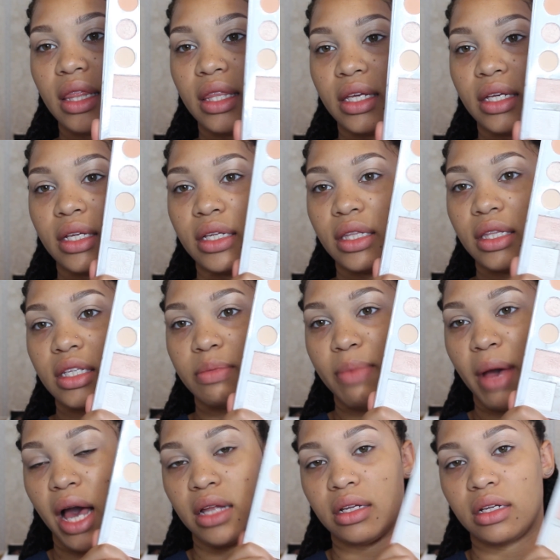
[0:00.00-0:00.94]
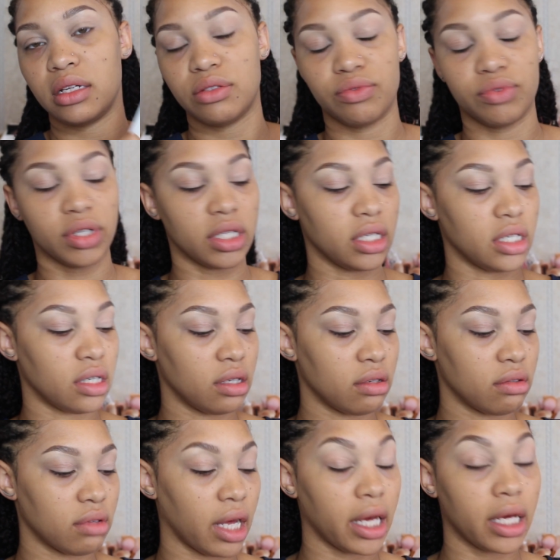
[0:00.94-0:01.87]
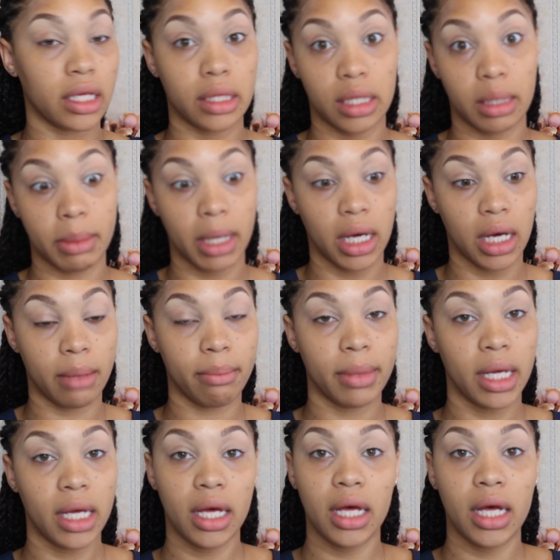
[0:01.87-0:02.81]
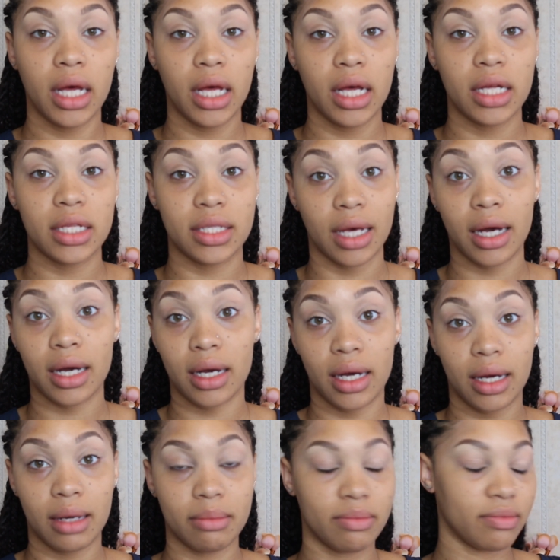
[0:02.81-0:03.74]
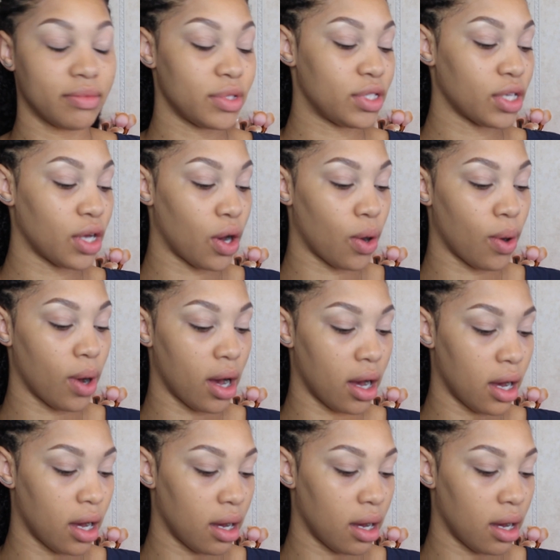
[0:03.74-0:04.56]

this palette is really like the bomb.com. So